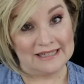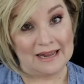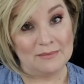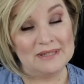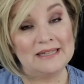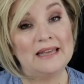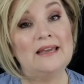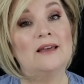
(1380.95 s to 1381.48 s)
name
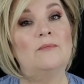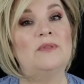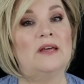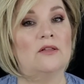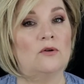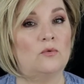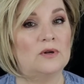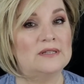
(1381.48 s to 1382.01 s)
is Kim, the
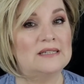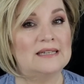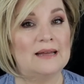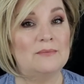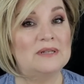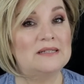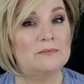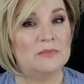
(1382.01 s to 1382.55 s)
other one's
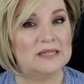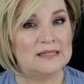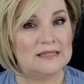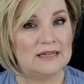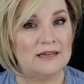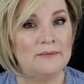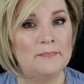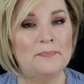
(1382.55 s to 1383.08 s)
name is
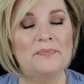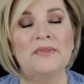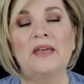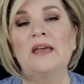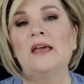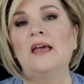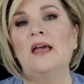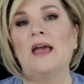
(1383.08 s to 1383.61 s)
Misty,
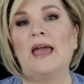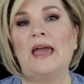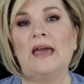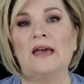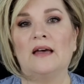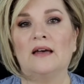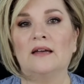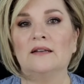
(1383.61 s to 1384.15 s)

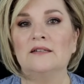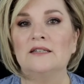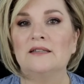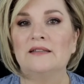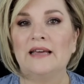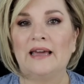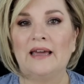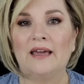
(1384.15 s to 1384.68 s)
and
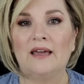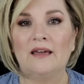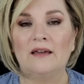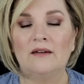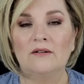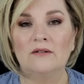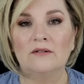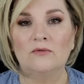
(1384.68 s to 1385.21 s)

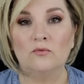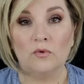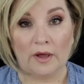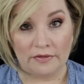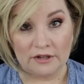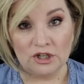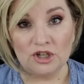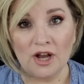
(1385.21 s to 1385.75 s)
they
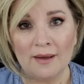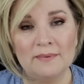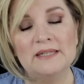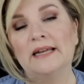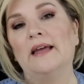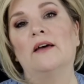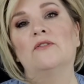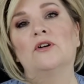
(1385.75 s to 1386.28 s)
run the shop
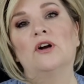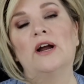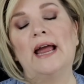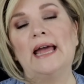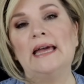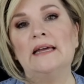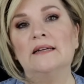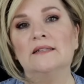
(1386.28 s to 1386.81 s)
together.
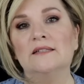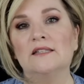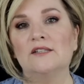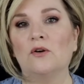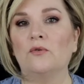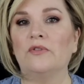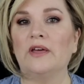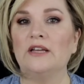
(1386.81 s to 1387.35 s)
And
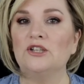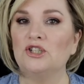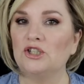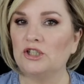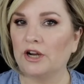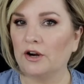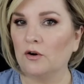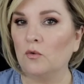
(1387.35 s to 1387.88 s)
so they
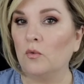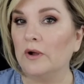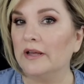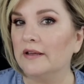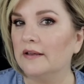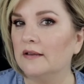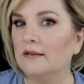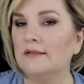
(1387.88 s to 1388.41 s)
share
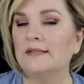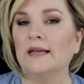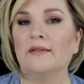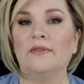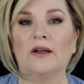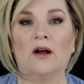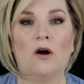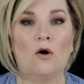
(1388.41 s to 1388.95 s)
wigs,
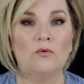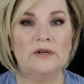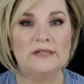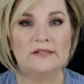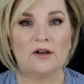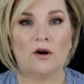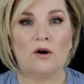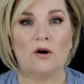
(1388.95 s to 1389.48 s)
and they
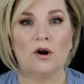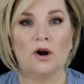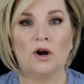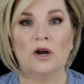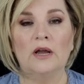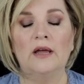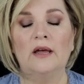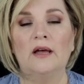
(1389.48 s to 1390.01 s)
always
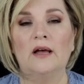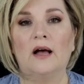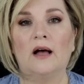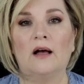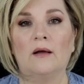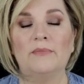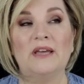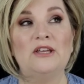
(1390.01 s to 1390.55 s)
are.
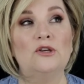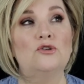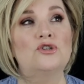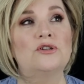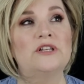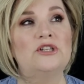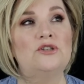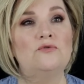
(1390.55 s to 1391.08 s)
Uh, they
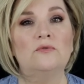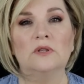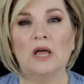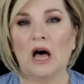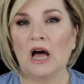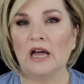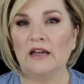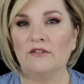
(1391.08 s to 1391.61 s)
usually do
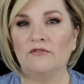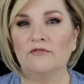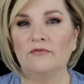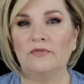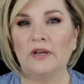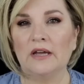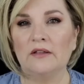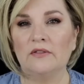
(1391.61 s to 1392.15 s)
live.
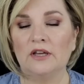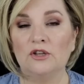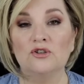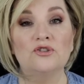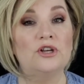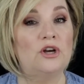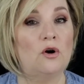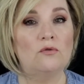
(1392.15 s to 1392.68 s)
They they
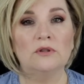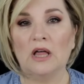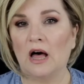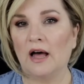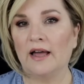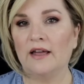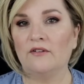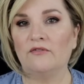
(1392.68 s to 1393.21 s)
usually go
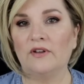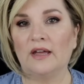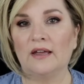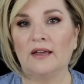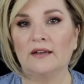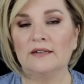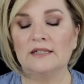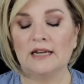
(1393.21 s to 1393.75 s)
live
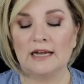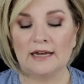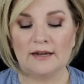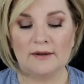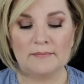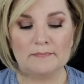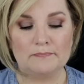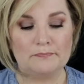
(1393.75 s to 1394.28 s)
and.
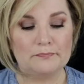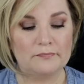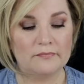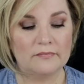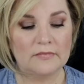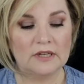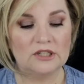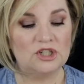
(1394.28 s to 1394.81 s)
Um,
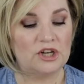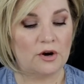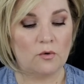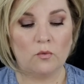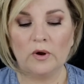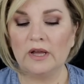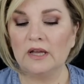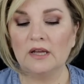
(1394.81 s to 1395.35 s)
share
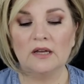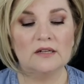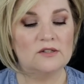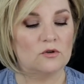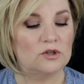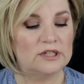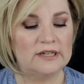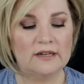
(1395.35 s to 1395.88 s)

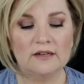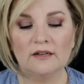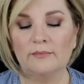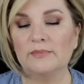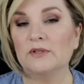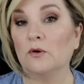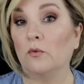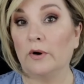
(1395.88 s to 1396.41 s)
wigs or
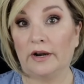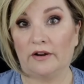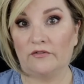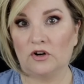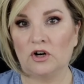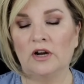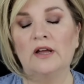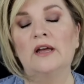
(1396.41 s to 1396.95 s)
tips or
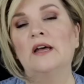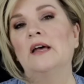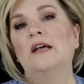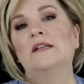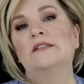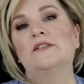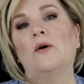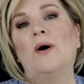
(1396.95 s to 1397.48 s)
whatever.
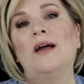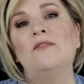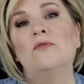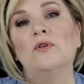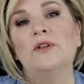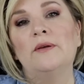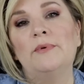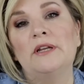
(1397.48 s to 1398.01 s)
So I've
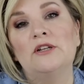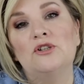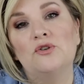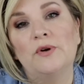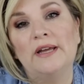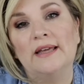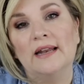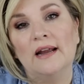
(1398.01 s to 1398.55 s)
really been
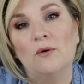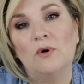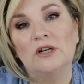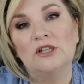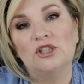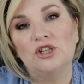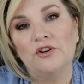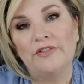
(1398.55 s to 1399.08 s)
enjoying it. I
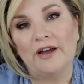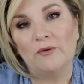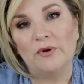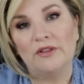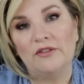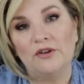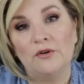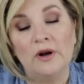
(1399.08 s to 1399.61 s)
wanted to share that
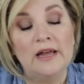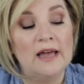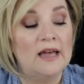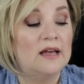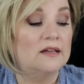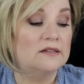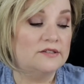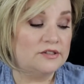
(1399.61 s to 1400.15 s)
with you.
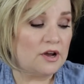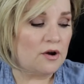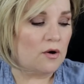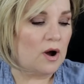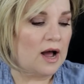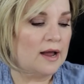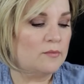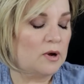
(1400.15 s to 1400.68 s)

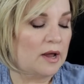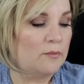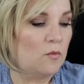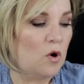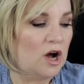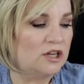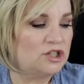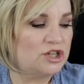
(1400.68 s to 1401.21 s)
So I'm, I'm
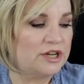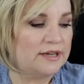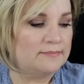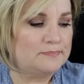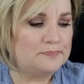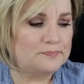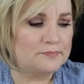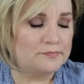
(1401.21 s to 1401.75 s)

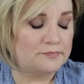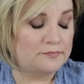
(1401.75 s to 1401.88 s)
watching